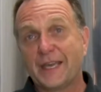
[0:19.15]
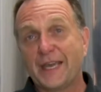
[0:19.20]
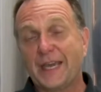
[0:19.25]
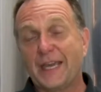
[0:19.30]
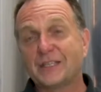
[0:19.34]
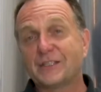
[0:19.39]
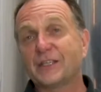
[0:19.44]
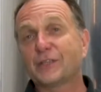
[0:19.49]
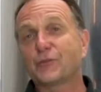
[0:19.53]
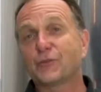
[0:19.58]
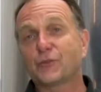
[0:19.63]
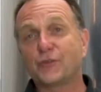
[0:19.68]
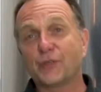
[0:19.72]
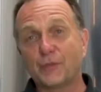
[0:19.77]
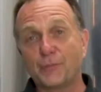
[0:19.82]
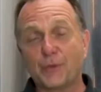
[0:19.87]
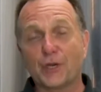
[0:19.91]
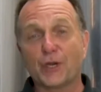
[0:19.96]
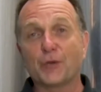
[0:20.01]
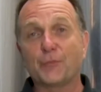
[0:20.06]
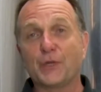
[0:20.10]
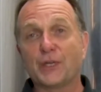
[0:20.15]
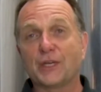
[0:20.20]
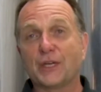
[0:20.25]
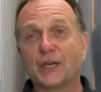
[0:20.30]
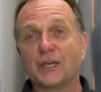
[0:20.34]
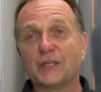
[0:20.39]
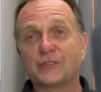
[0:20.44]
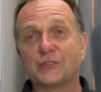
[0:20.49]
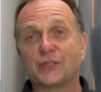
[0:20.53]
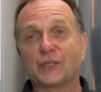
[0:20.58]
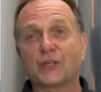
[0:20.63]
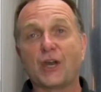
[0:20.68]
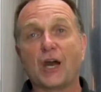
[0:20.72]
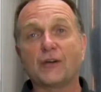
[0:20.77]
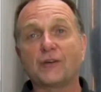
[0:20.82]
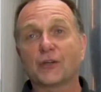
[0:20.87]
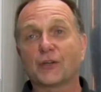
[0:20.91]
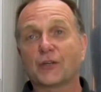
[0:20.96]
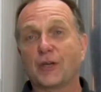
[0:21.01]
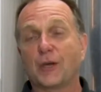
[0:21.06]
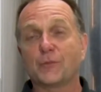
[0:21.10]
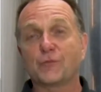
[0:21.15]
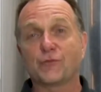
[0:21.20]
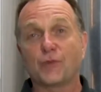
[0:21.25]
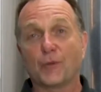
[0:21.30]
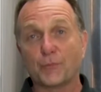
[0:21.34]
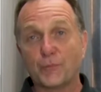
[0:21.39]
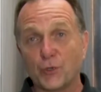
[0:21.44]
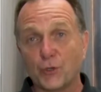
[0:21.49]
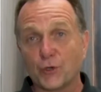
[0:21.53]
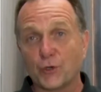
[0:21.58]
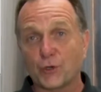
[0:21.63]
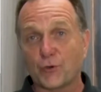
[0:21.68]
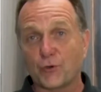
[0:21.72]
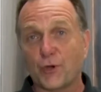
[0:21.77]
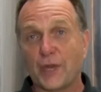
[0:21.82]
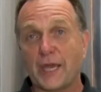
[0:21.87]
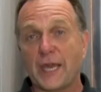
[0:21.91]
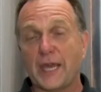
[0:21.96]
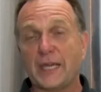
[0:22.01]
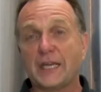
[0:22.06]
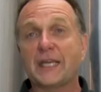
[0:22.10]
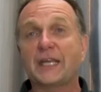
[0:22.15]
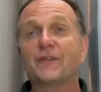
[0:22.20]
It's interesting beer because the color comes from Munich grain